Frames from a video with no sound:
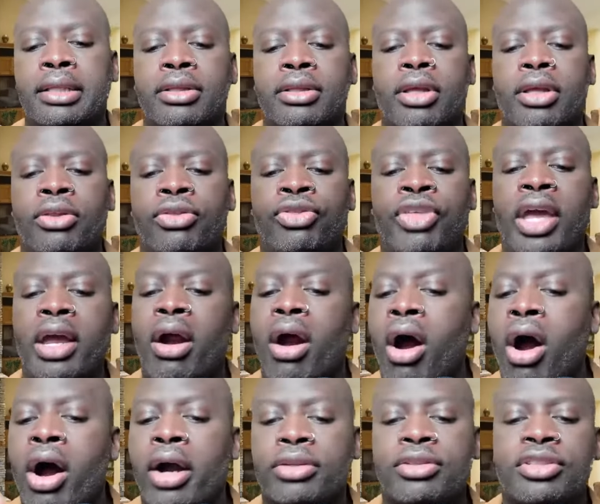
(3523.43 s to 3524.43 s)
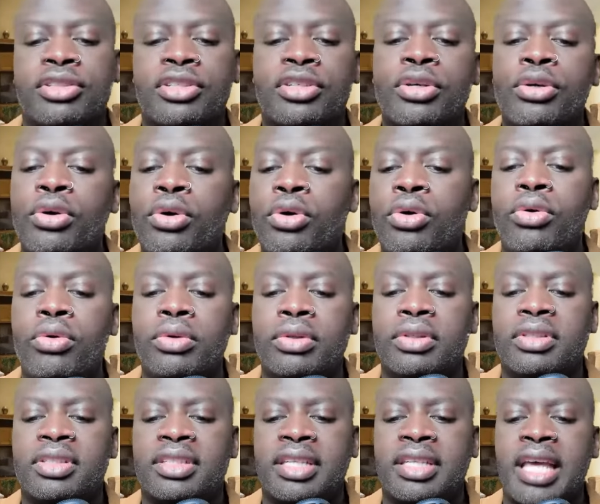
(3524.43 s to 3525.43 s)
there are two
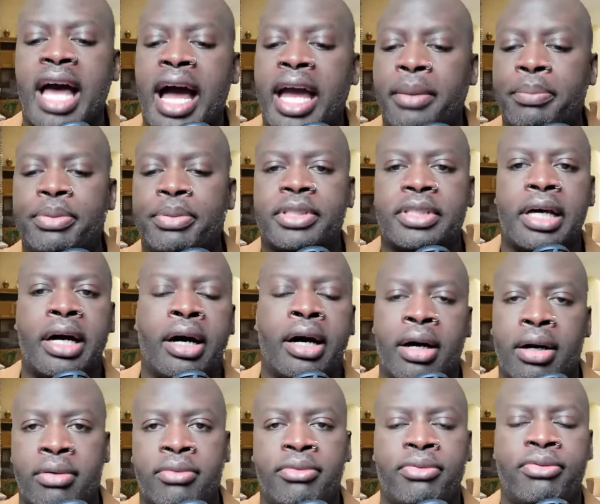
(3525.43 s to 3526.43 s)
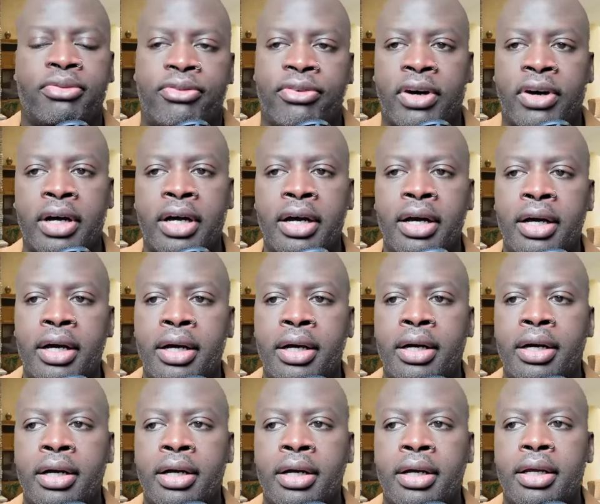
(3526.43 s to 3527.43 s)
types of
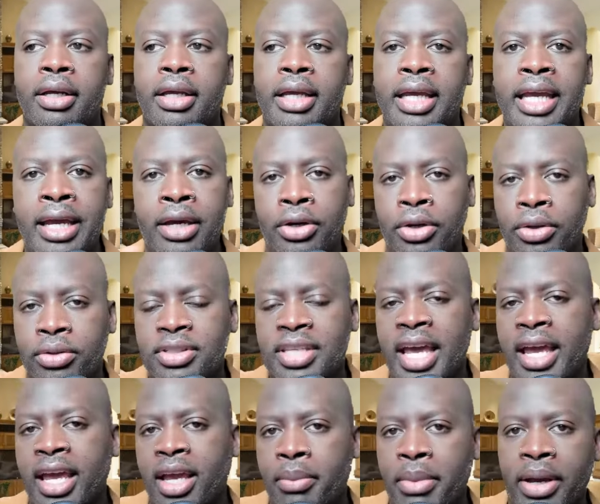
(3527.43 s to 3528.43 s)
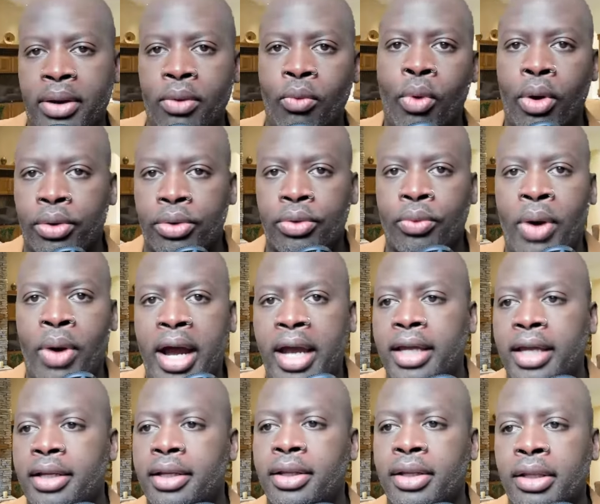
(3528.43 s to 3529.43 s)
entertainment work,
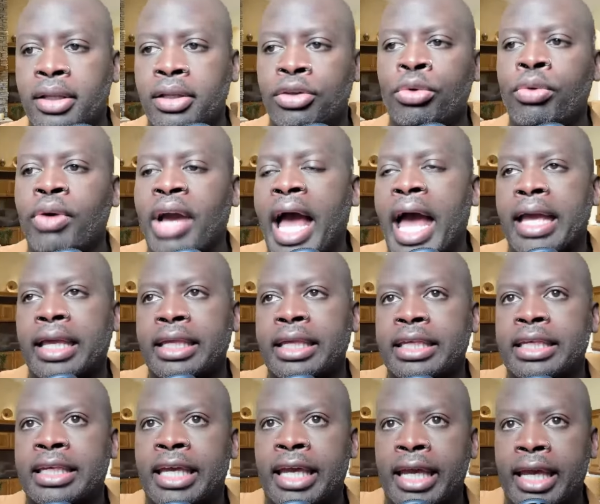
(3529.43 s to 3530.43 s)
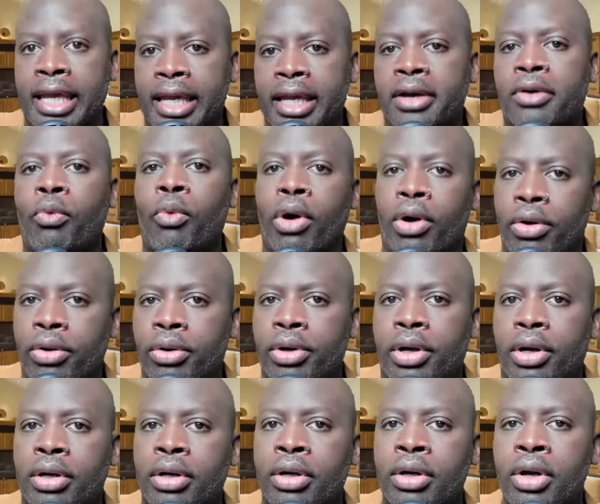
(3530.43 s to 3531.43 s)
right? You got gig
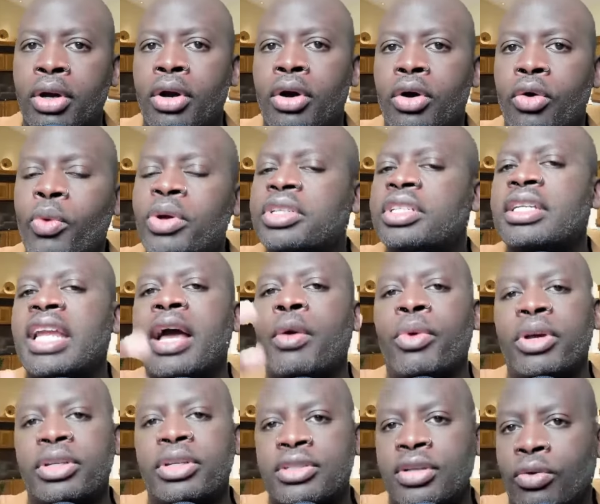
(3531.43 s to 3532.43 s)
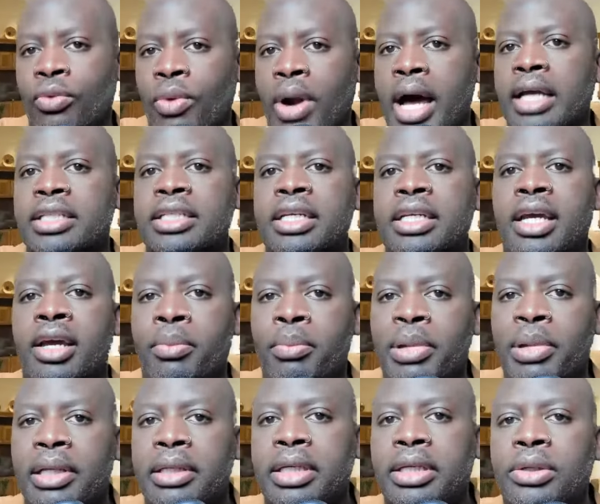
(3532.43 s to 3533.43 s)
work, which is like what Taraji and
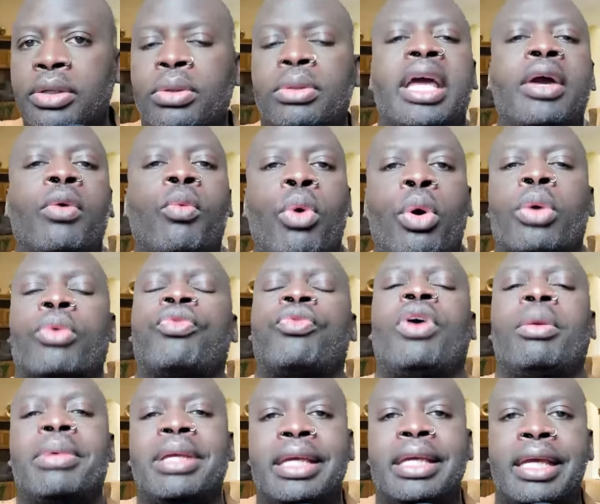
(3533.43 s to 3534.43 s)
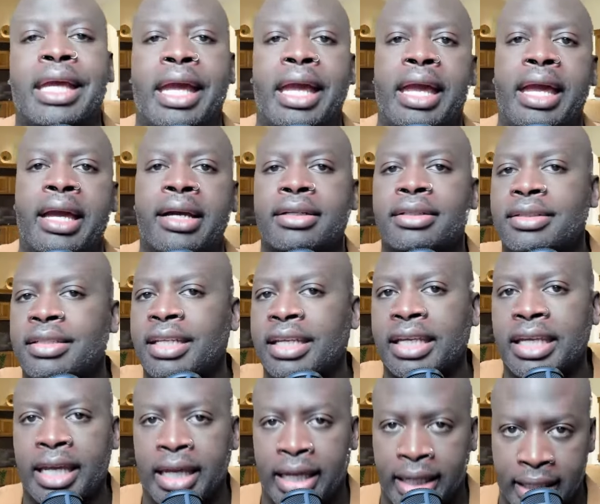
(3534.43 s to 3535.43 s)
Billy do. They work from gig to
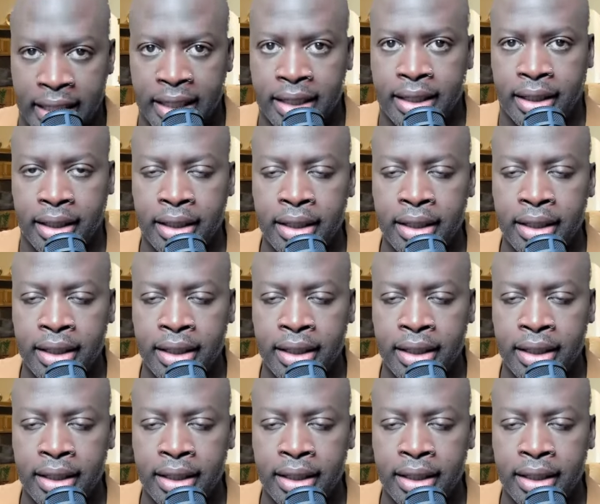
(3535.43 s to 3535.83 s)
gig.